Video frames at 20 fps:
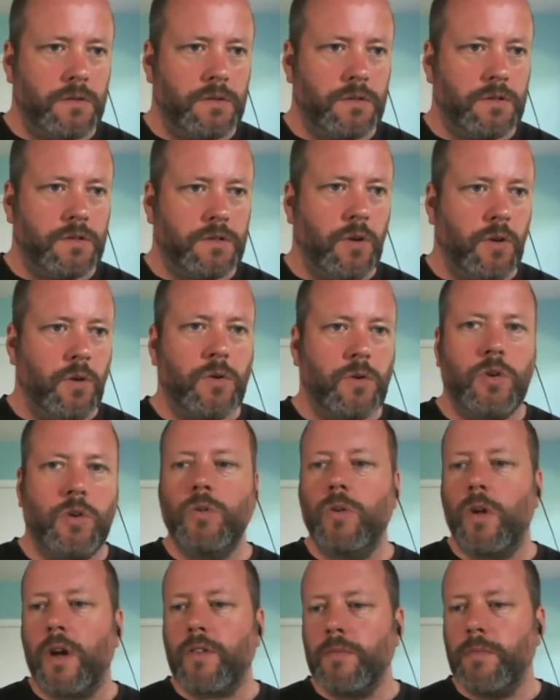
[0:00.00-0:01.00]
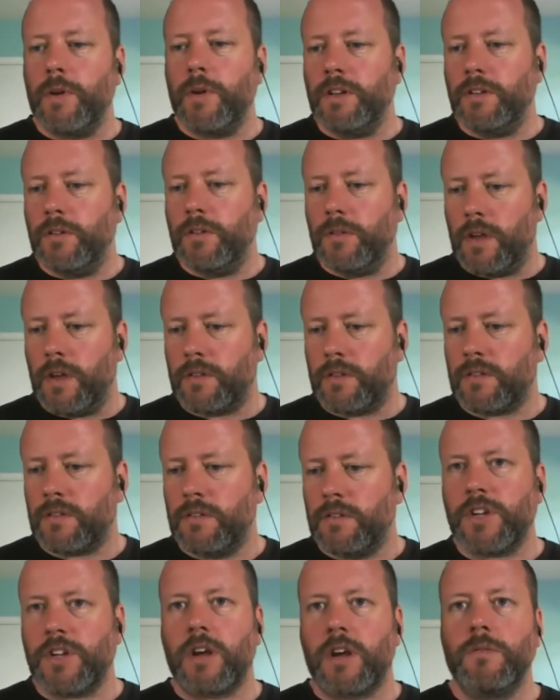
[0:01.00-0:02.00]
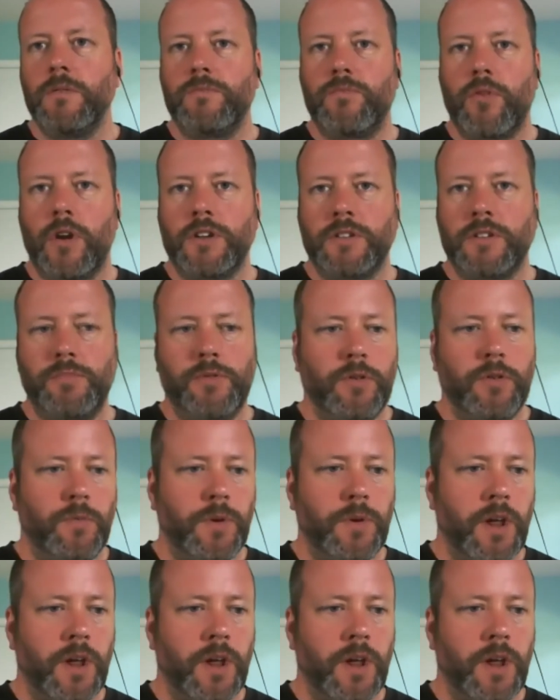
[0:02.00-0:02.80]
So cool! Everybody do this. Check out Project Pluto.